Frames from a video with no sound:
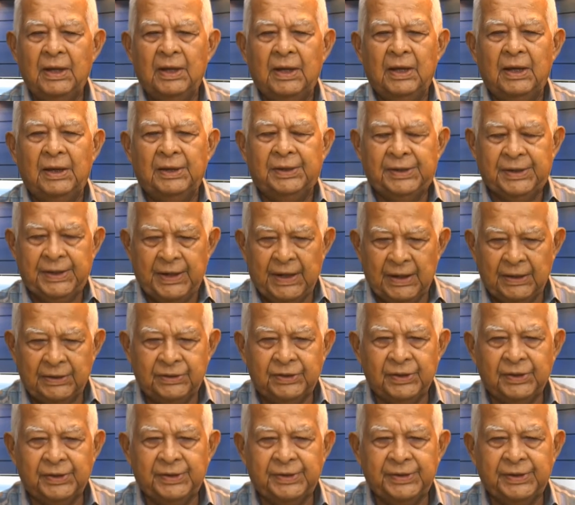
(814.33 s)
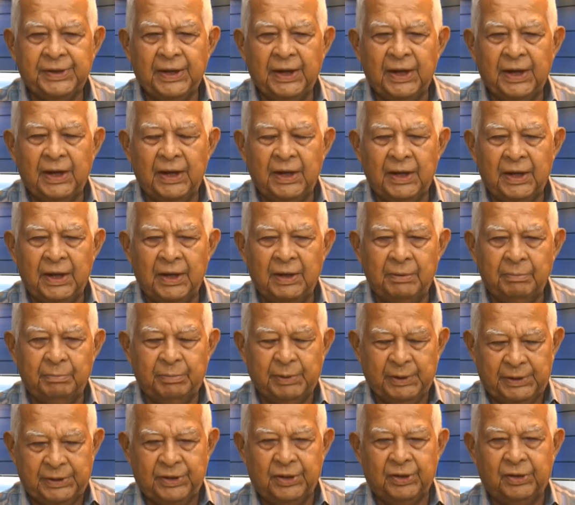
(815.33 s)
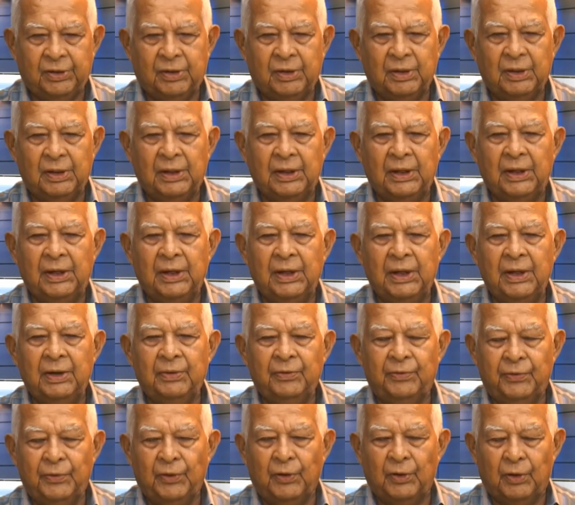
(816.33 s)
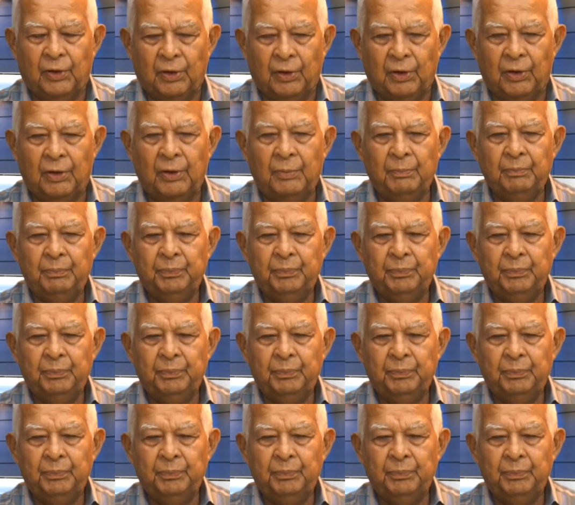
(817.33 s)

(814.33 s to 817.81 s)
It's here to stay, in particularly for